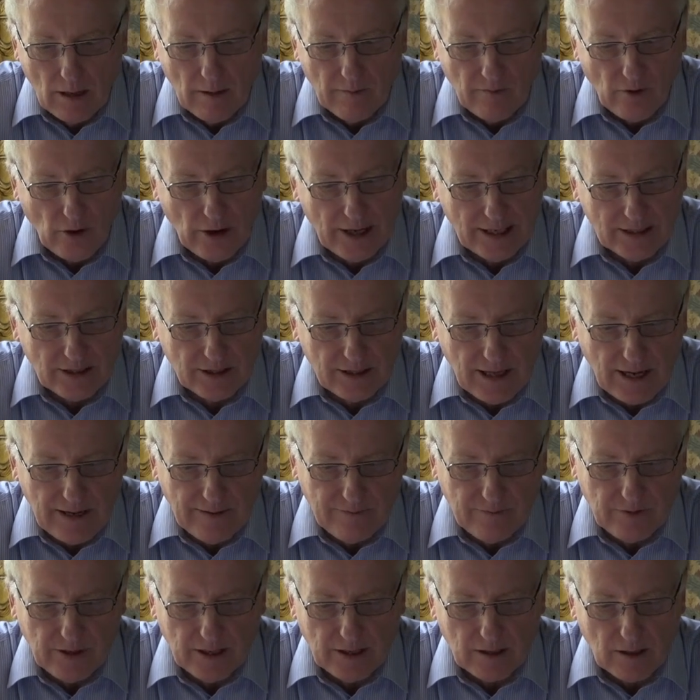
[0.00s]
For his
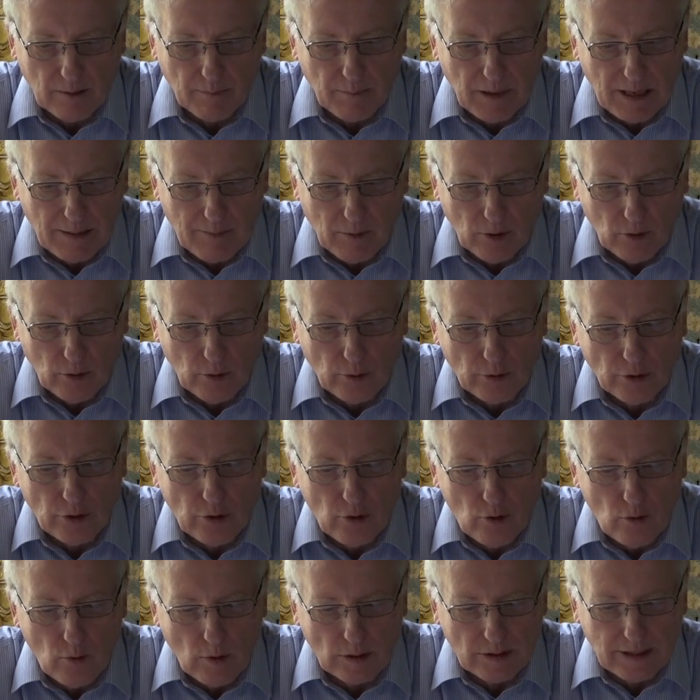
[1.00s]
safety, the people who
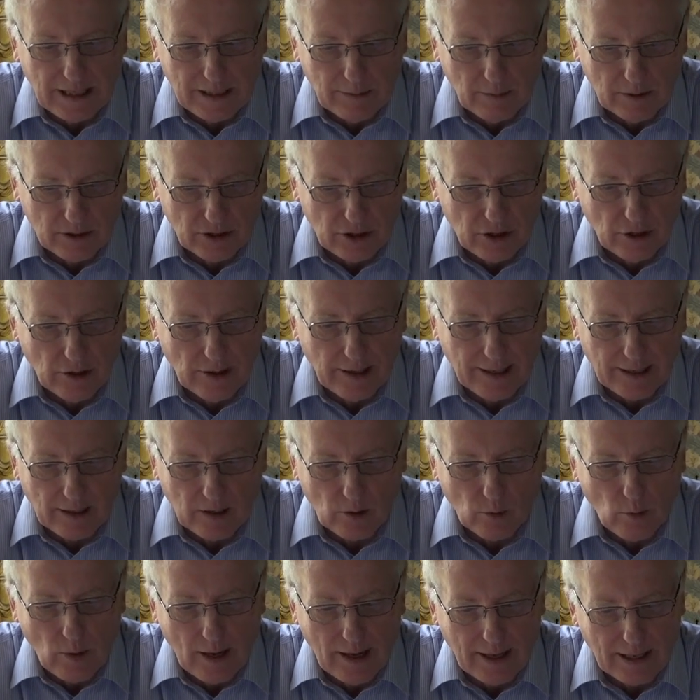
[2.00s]
knew what he was doing
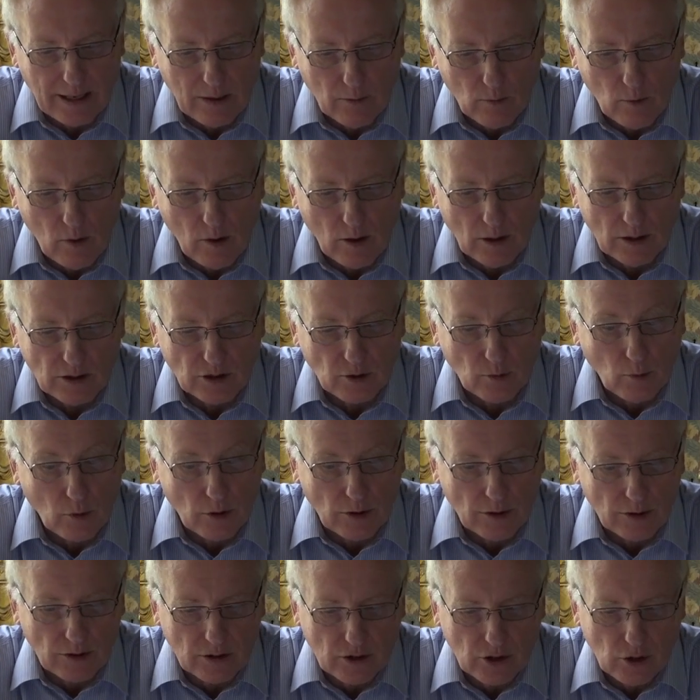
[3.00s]
and where he was
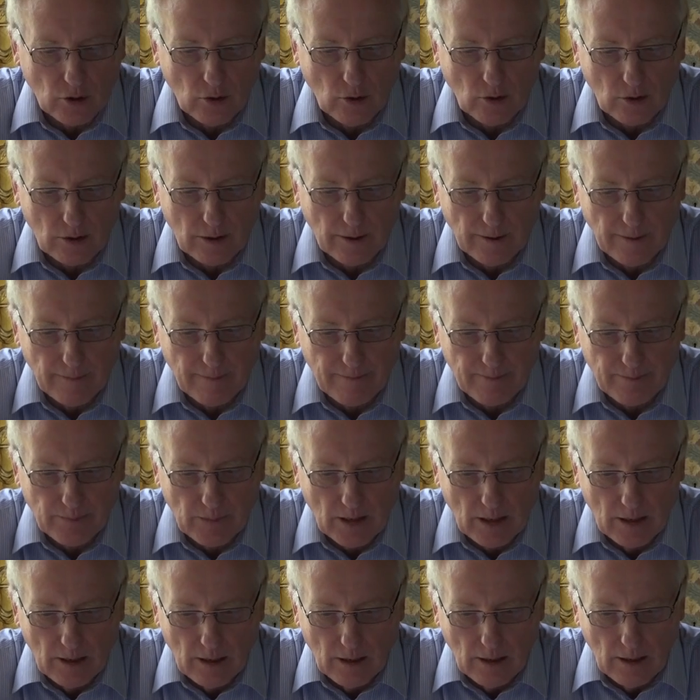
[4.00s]
wouldn't talk.
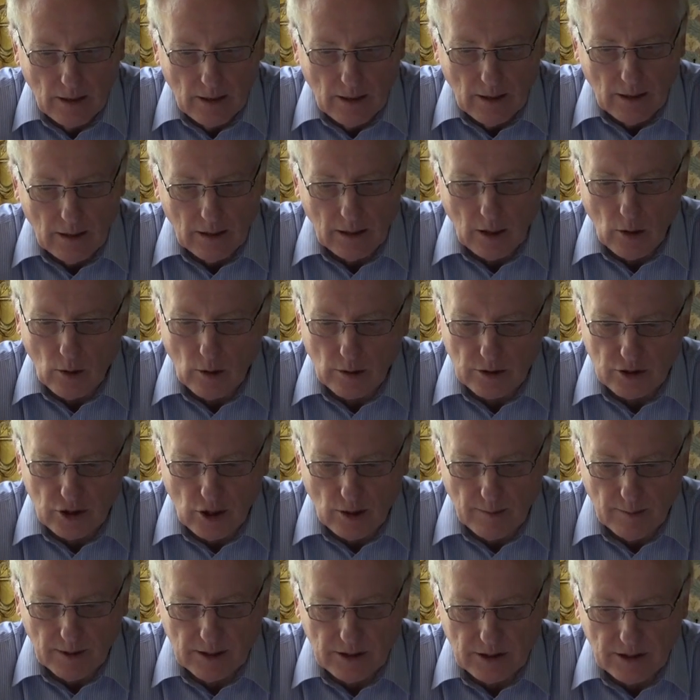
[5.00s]
Lowell
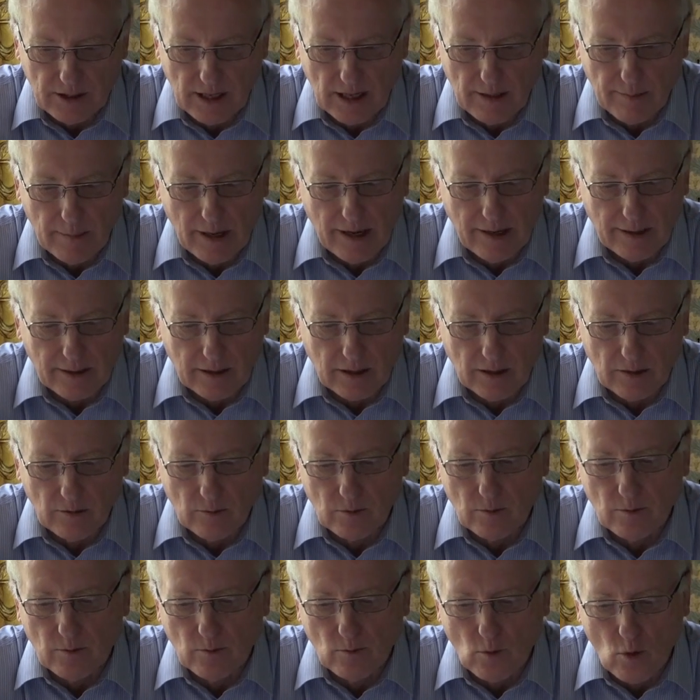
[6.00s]
Thomas, the American
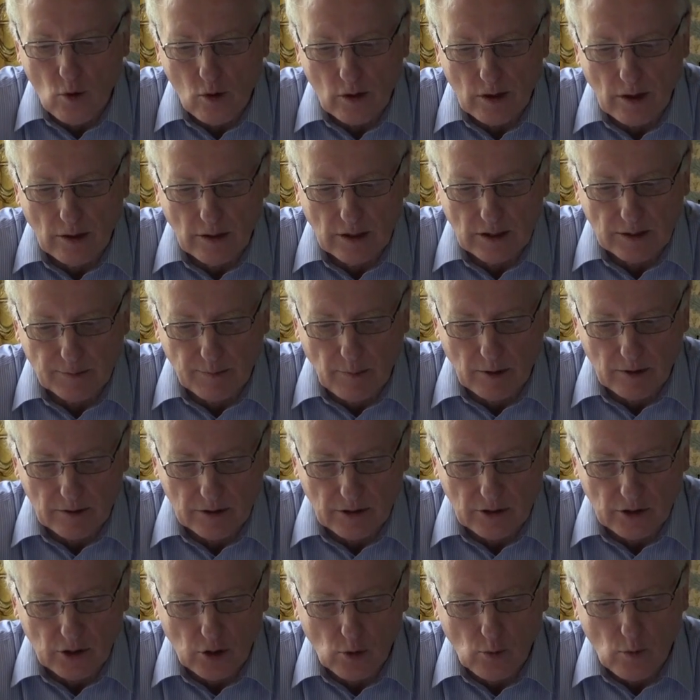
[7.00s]
war
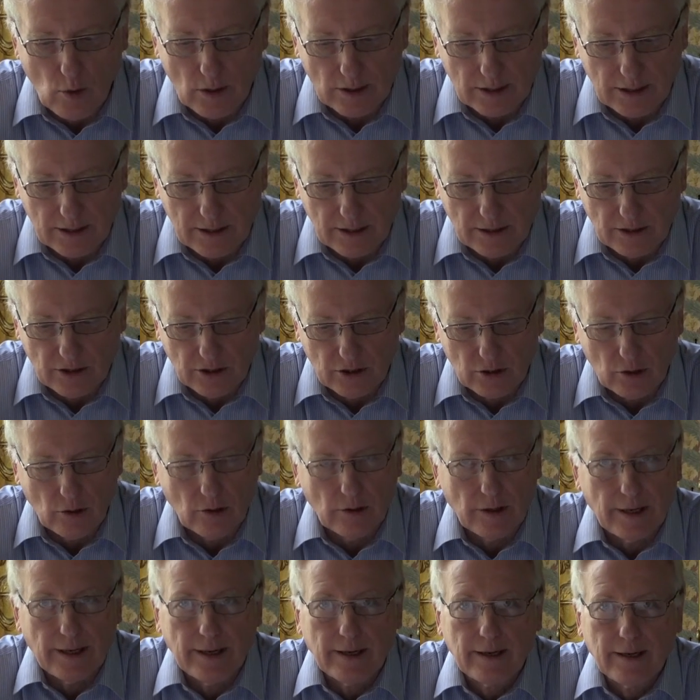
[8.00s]
correspondent who wanted his
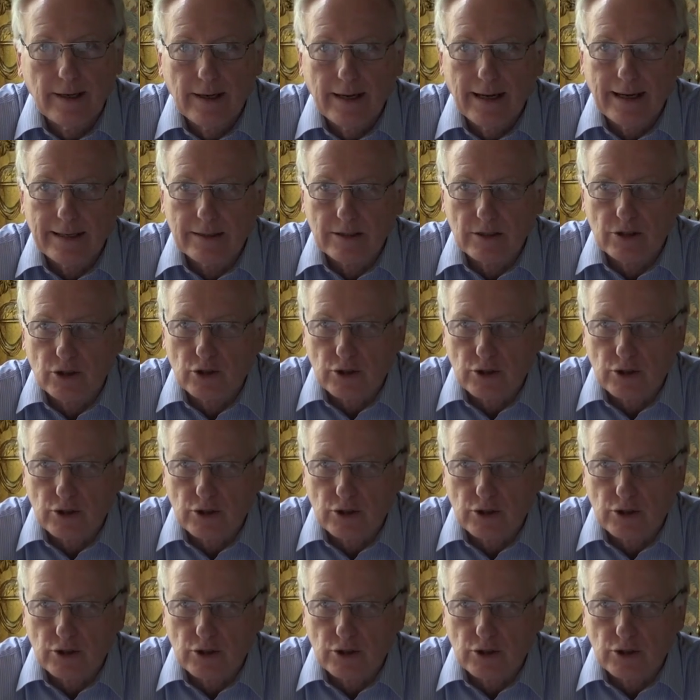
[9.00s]
story, had a